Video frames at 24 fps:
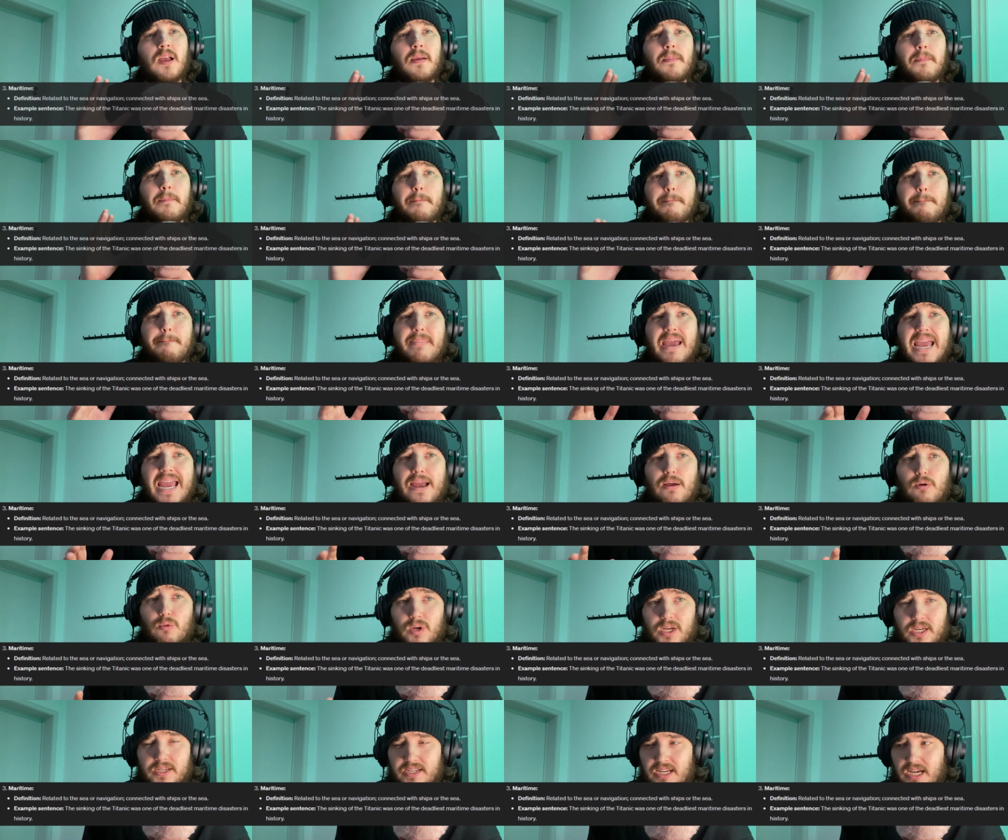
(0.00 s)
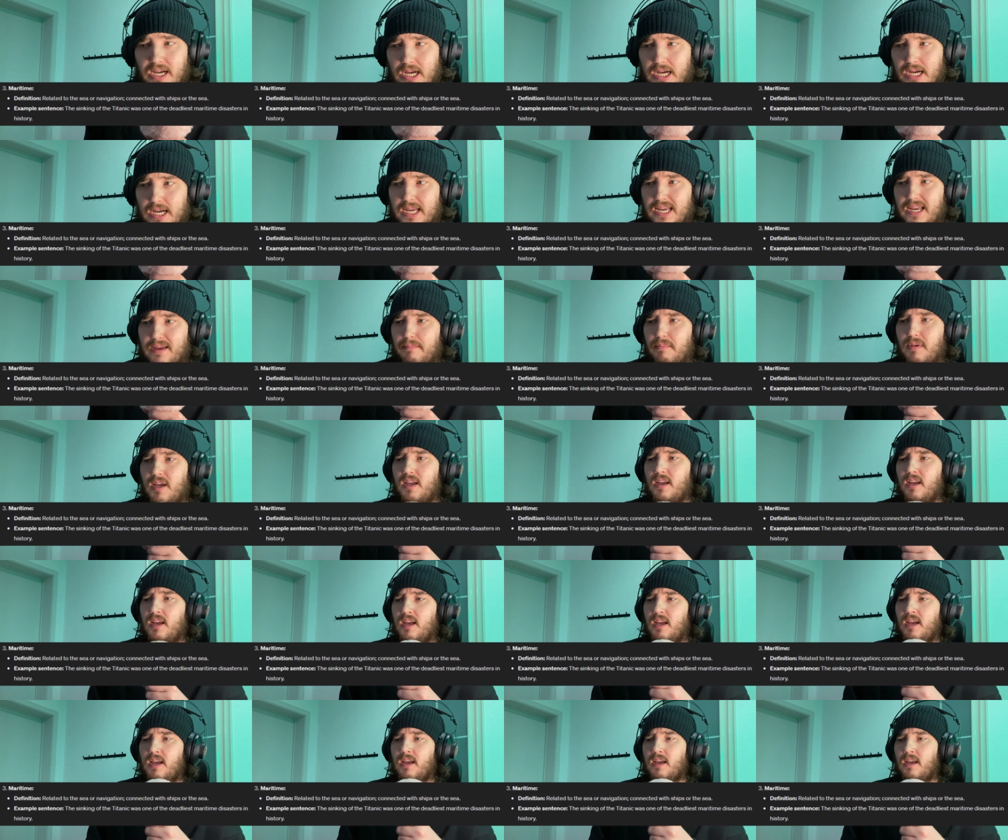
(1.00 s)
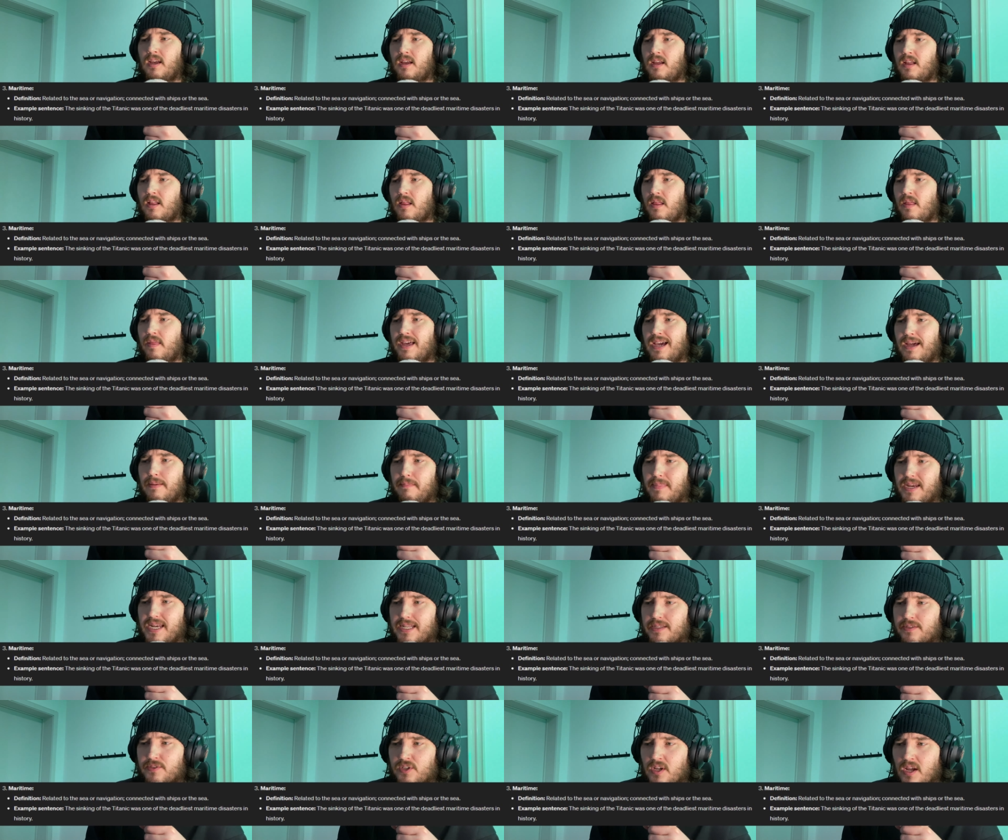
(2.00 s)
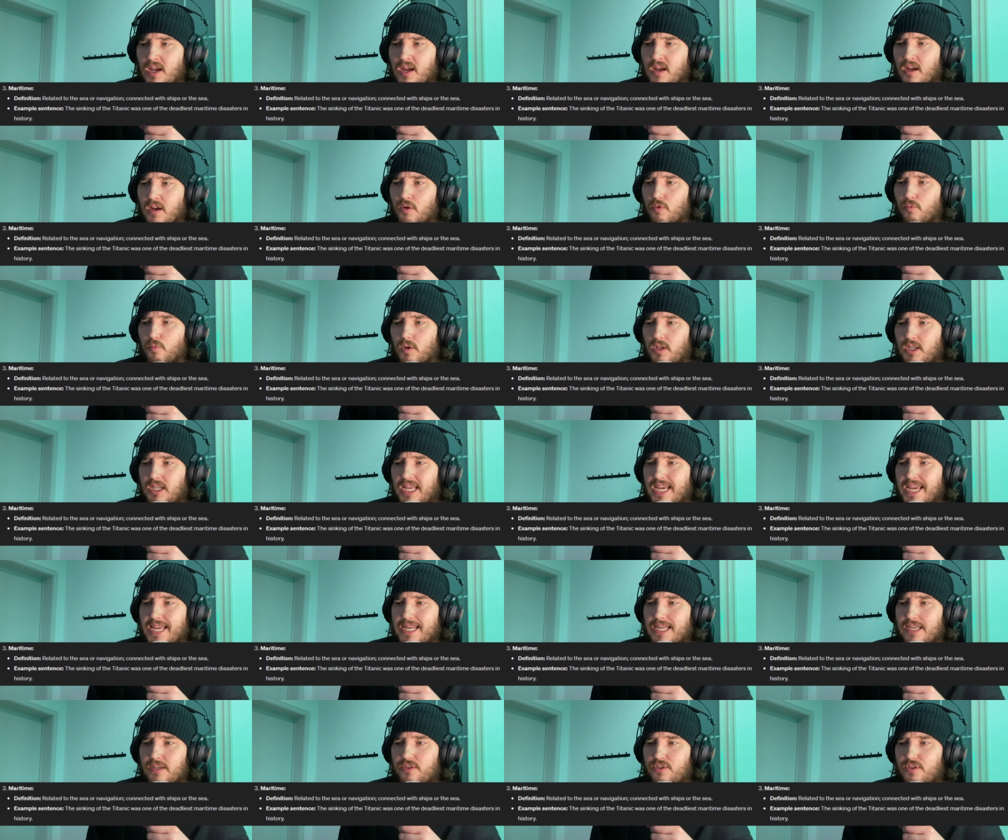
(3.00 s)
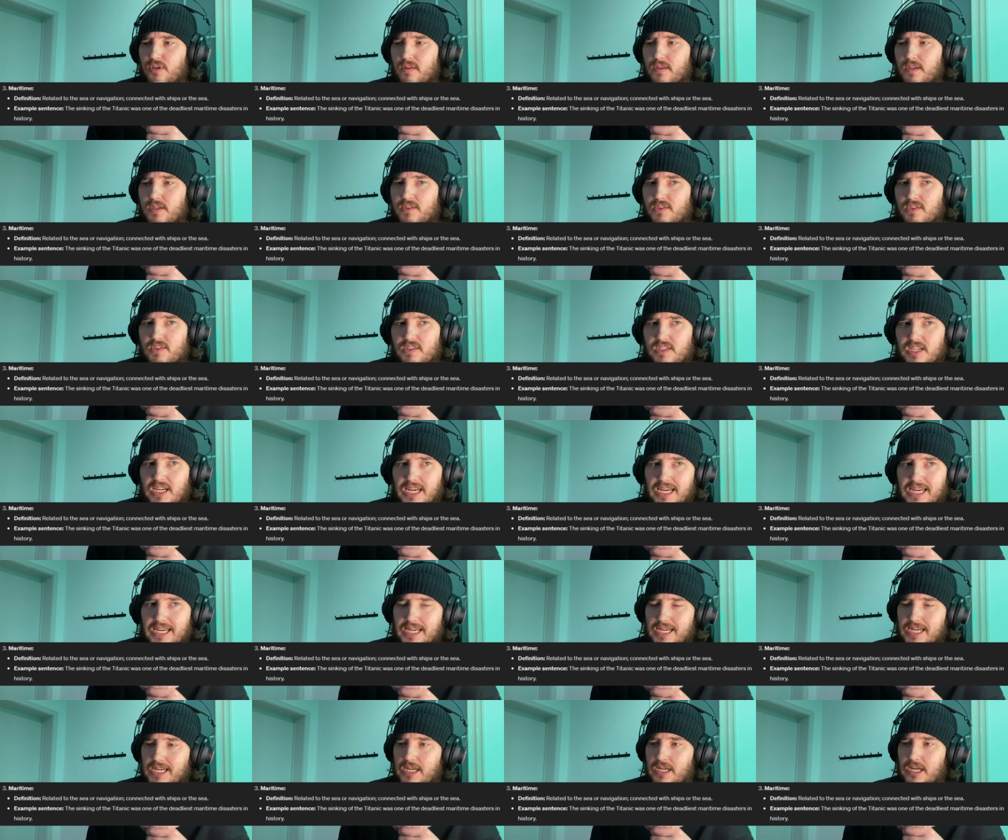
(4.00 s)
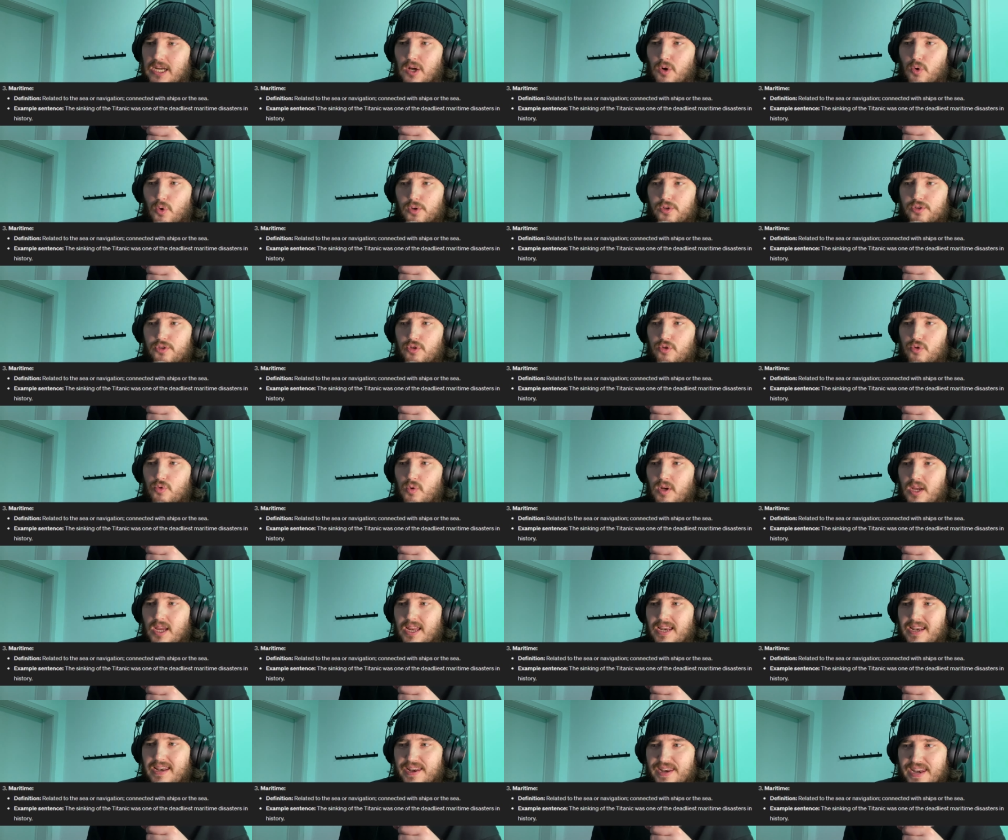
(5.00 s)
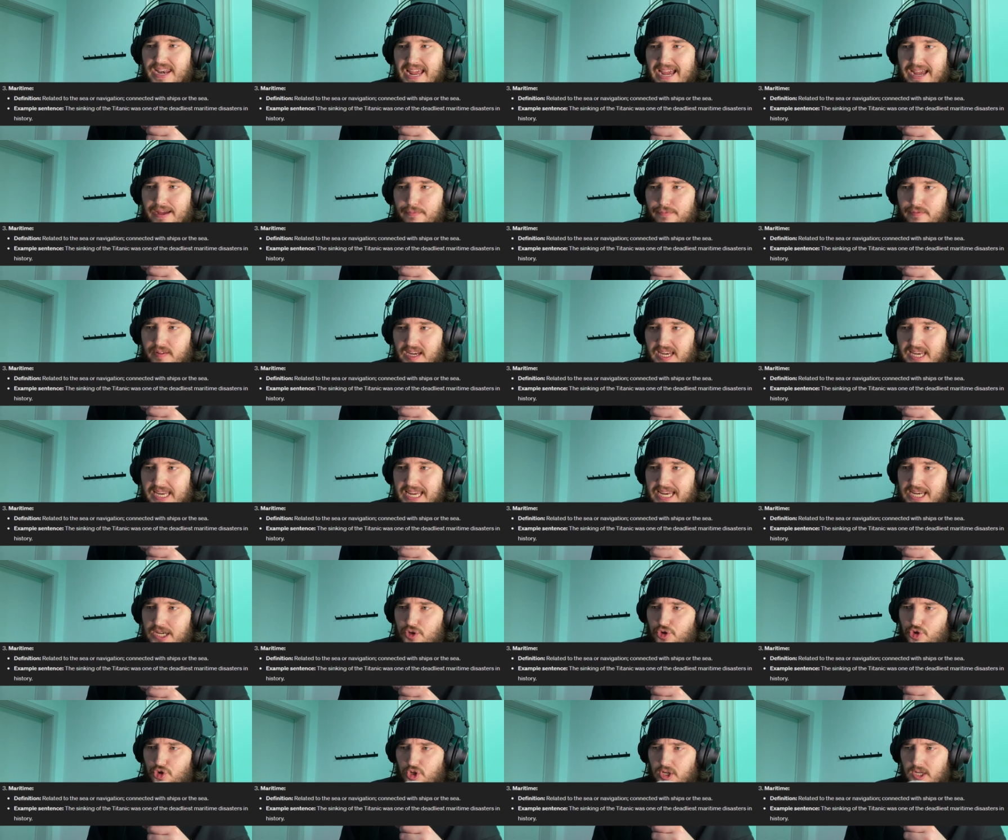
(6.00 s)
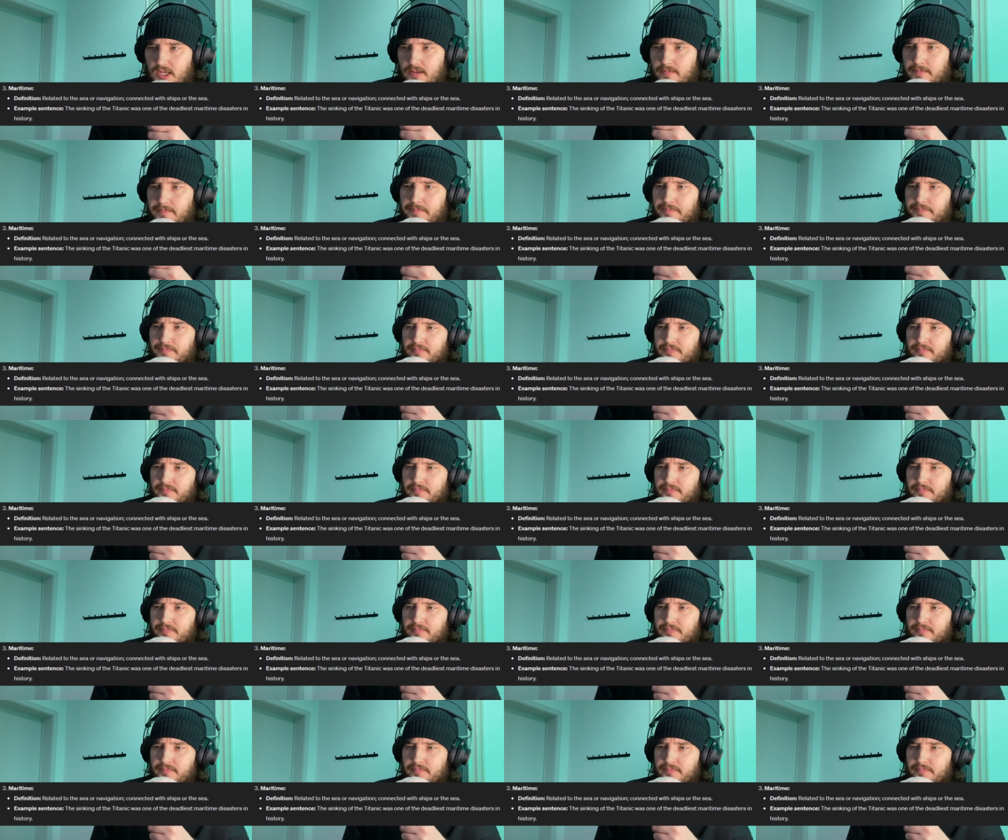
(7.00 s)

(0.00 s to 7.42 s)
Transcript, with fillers: Maritime. That means related to the sea or to navigation,